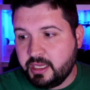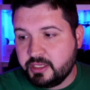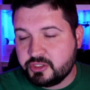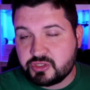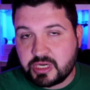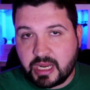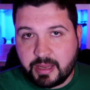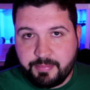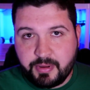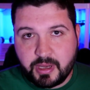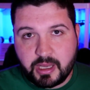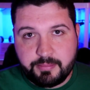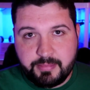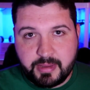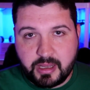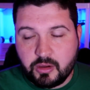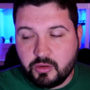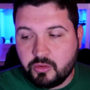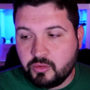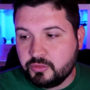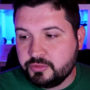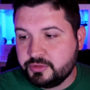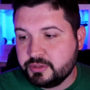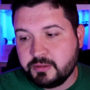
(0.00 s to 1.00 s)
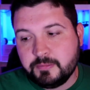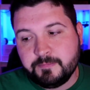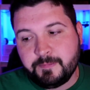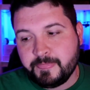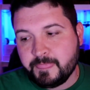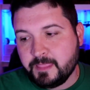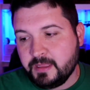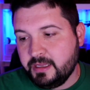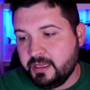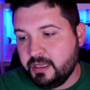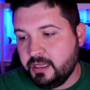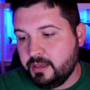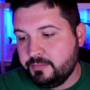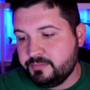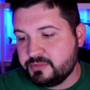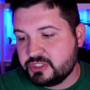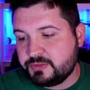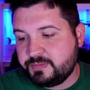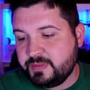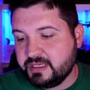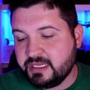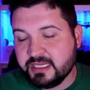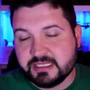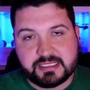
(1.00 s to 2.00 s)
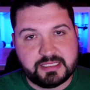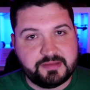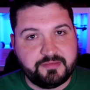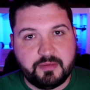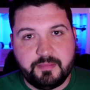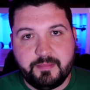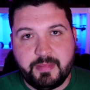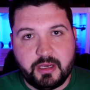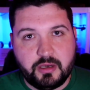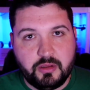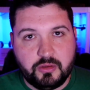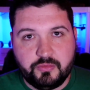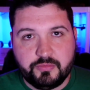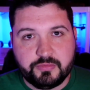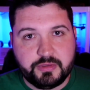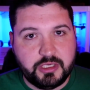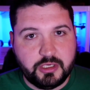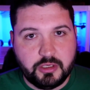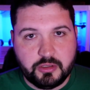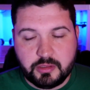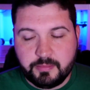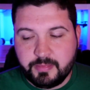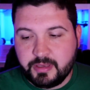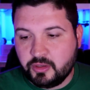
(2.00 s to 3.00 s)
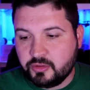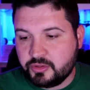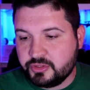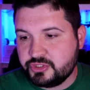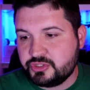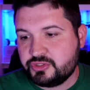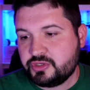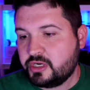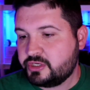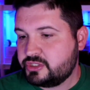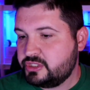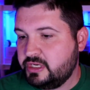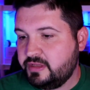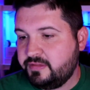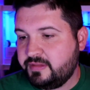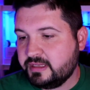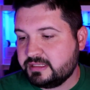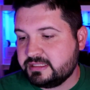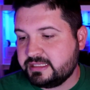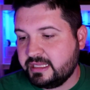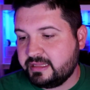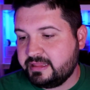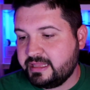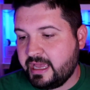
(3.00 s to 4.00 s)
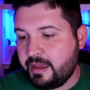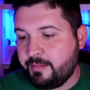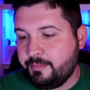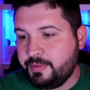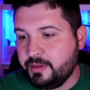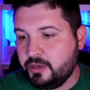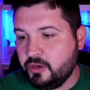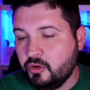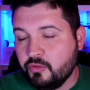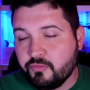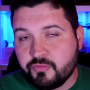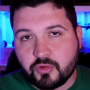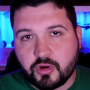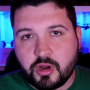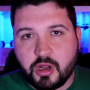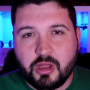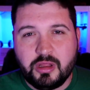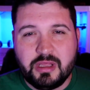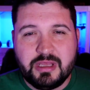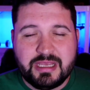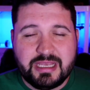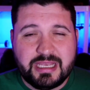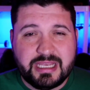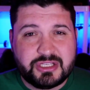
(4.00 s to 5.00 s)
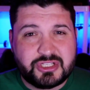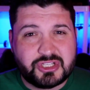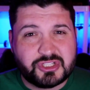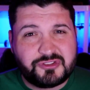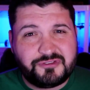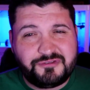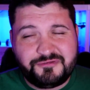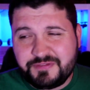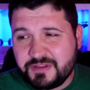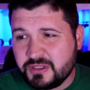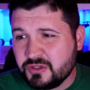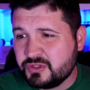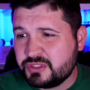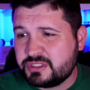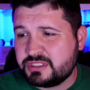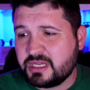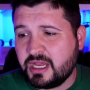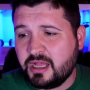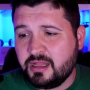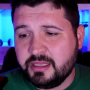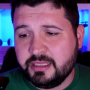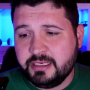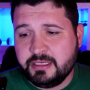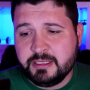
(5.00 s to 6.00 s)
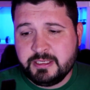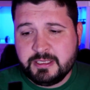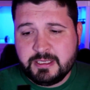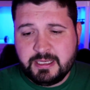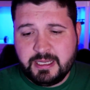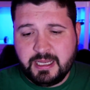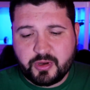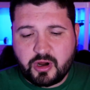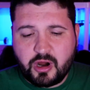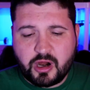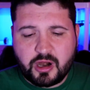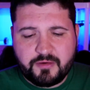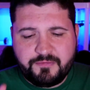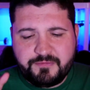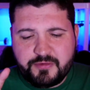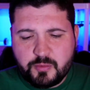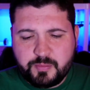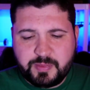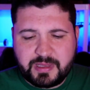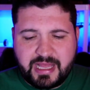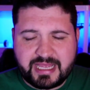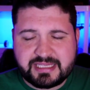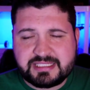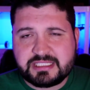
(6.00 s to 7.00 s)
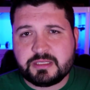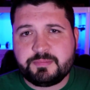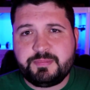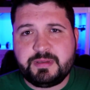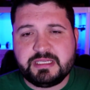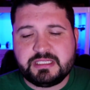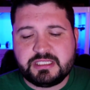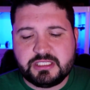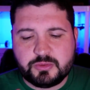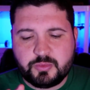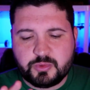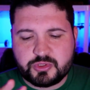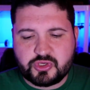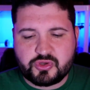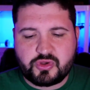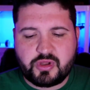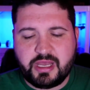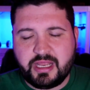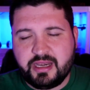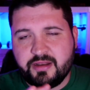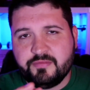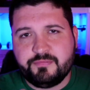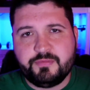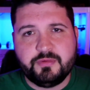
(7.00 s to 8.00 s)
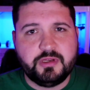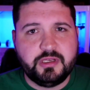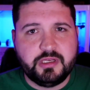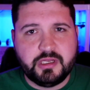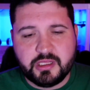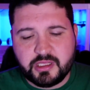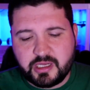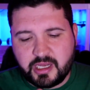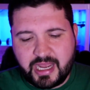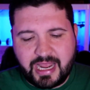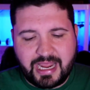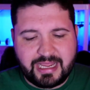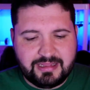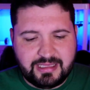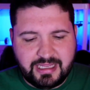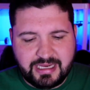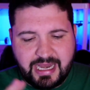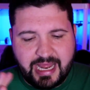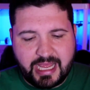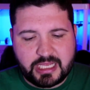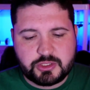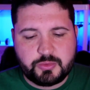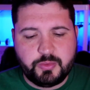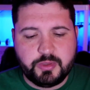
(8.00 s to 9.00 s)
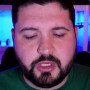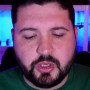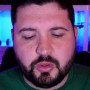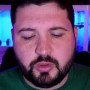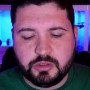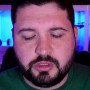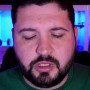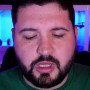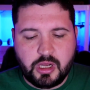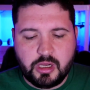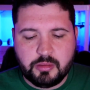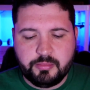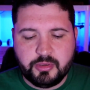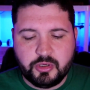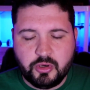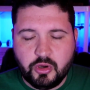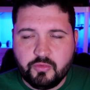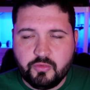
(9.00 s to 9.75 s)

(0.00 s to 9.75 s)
tripod mount holder, just because of the metal, the metal construction and things like that. But overall, it just feels solid. There are a few plastic pieces which I'll kind of highlight as we go along, but